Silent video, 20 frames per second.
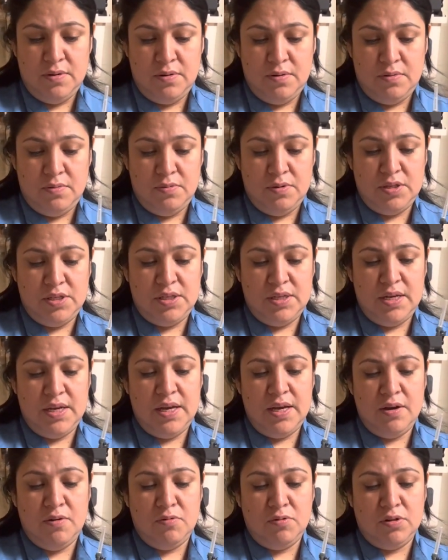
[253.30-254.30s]
which
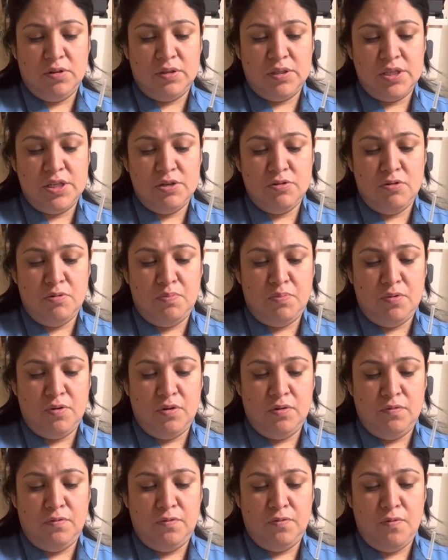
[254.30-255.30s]
equals
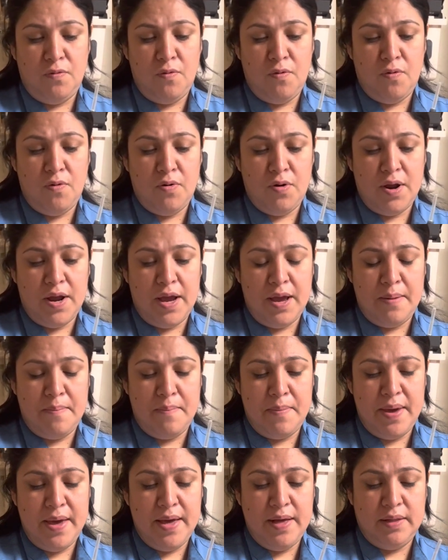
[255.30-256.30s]
0.4
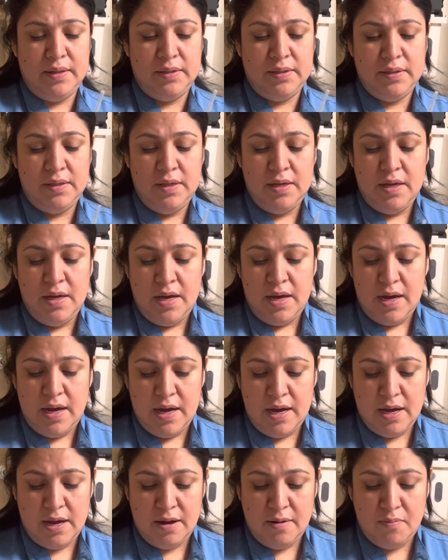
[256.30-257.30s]
ml.
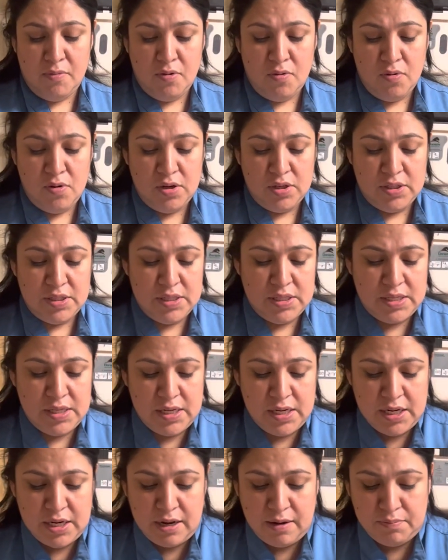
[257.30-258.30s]
I am going to set
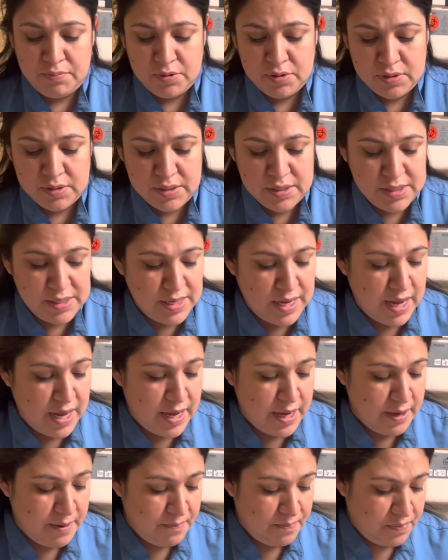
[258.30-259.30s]
it up to the
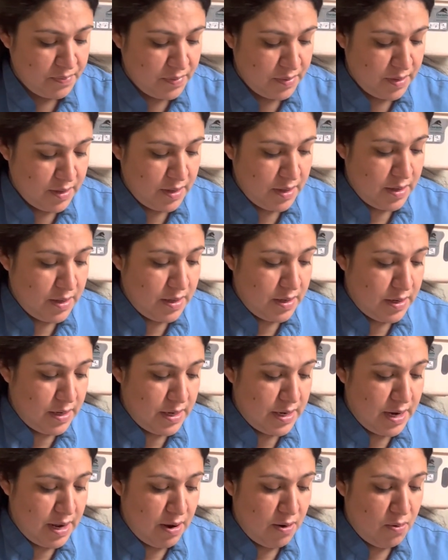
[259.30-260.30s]
side.
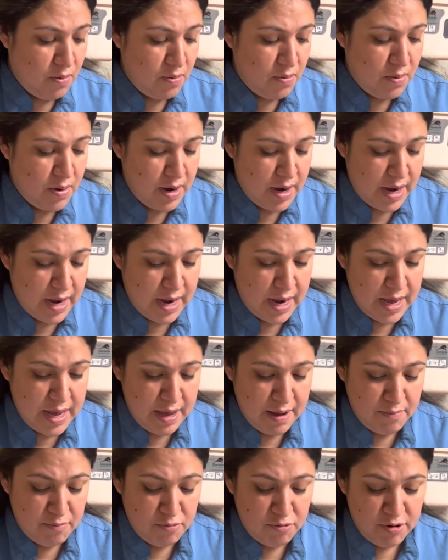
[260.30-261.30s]
Now I
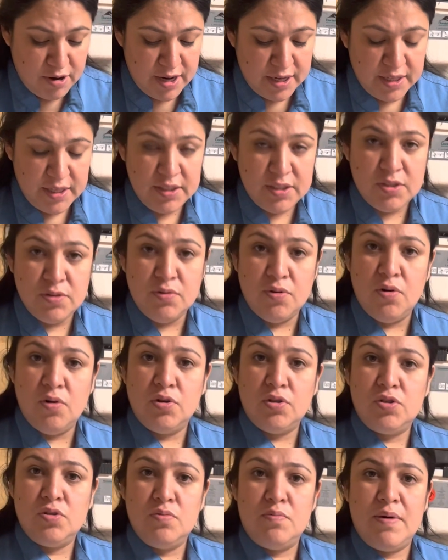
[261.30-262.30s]
am ready to go
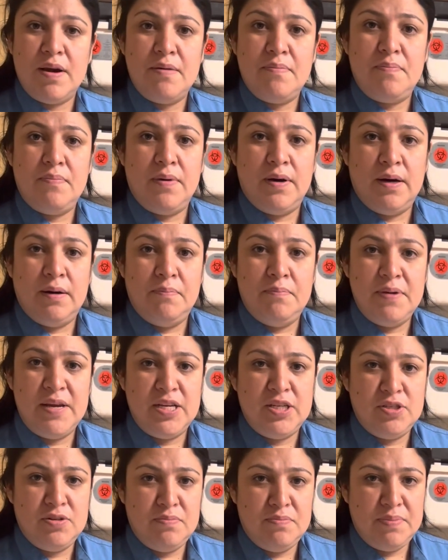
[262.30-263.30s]
to my
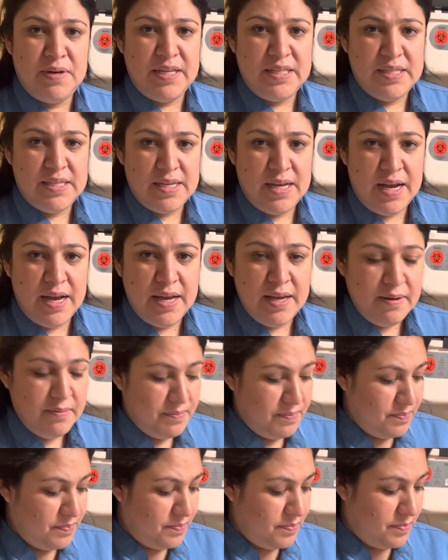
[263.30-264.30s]
patient bedside,
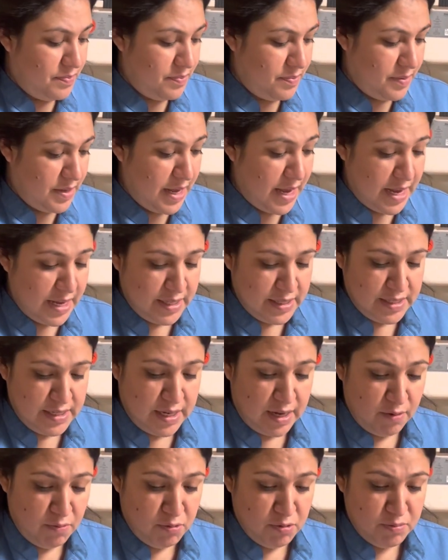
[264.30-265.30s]
and
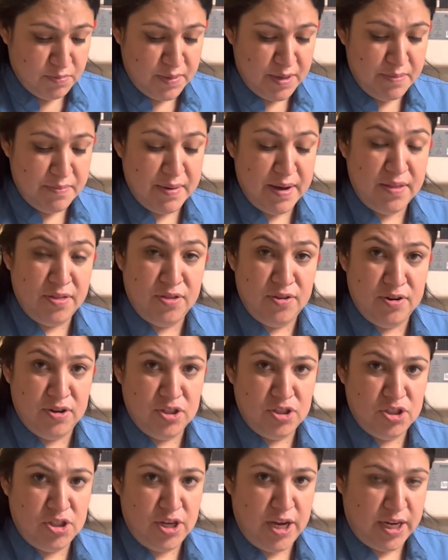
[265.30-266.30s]
that will be my third
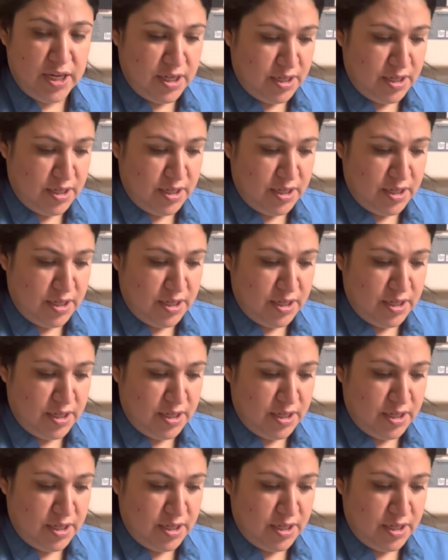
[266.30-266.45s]
check.